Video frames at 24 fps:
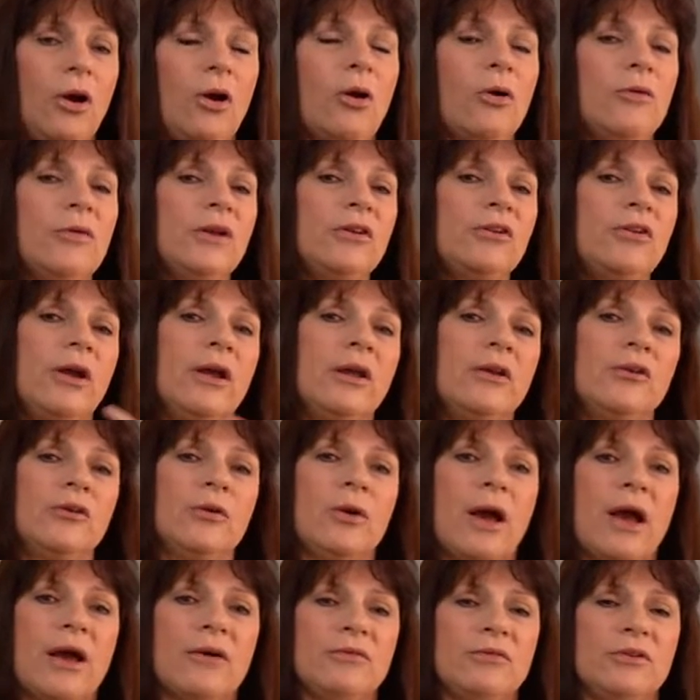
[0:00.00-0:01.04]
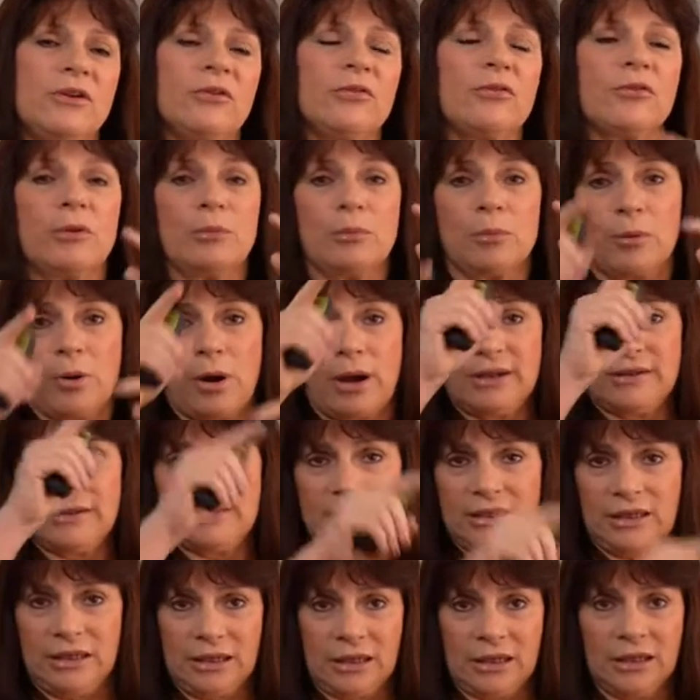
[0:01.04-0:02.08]
or they tend to have different
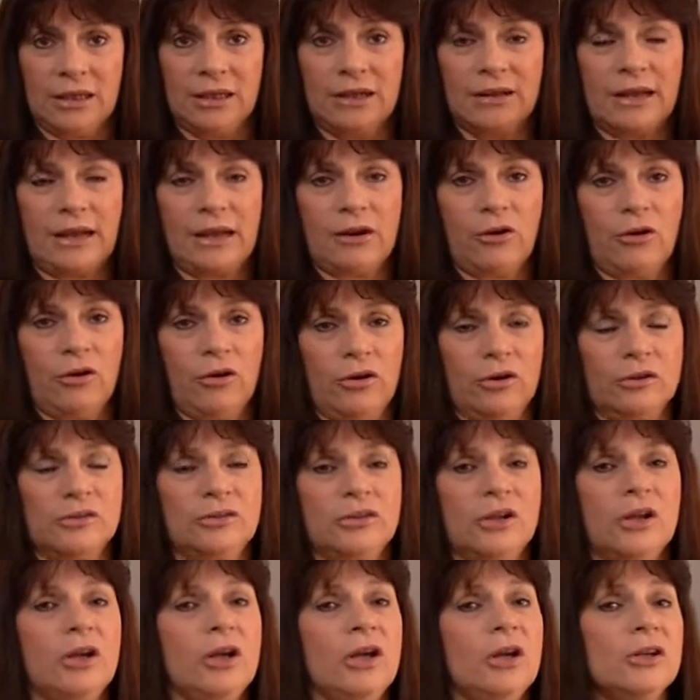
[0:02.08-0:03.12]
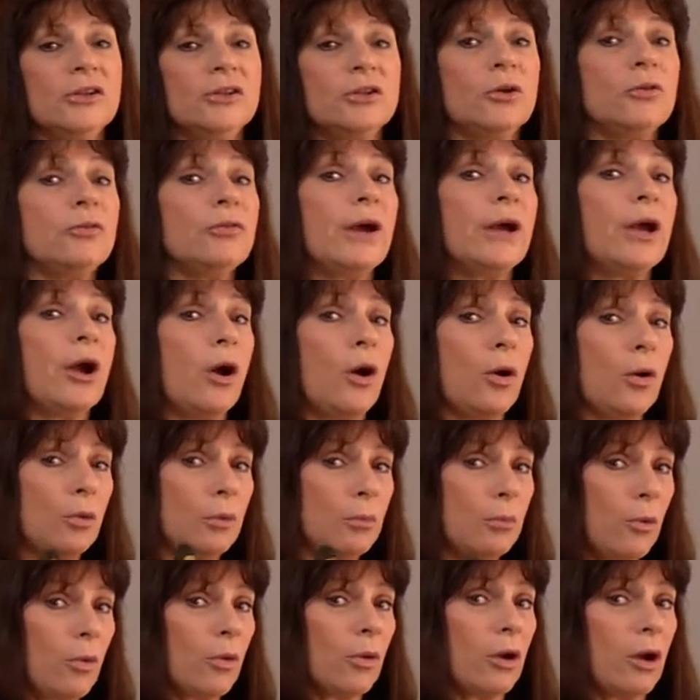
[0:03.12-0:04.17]
pricing that occurs. So if I own
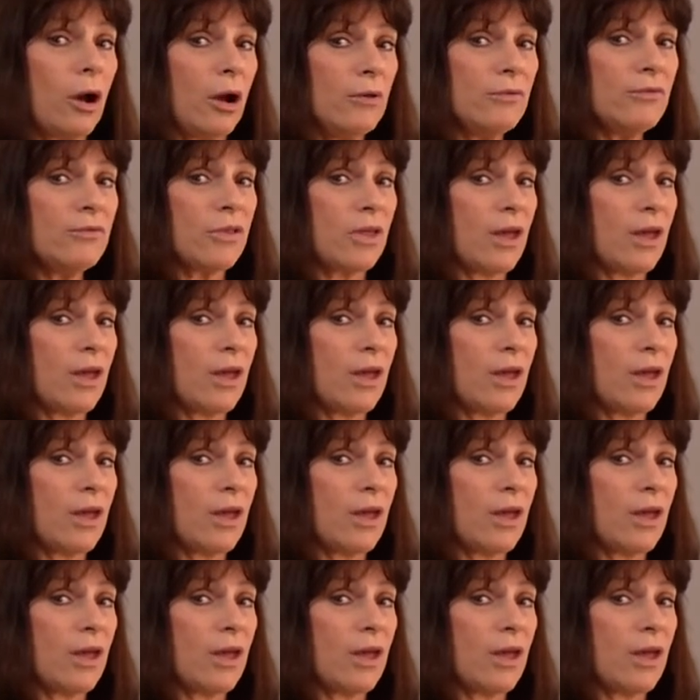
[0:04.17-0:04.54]
more of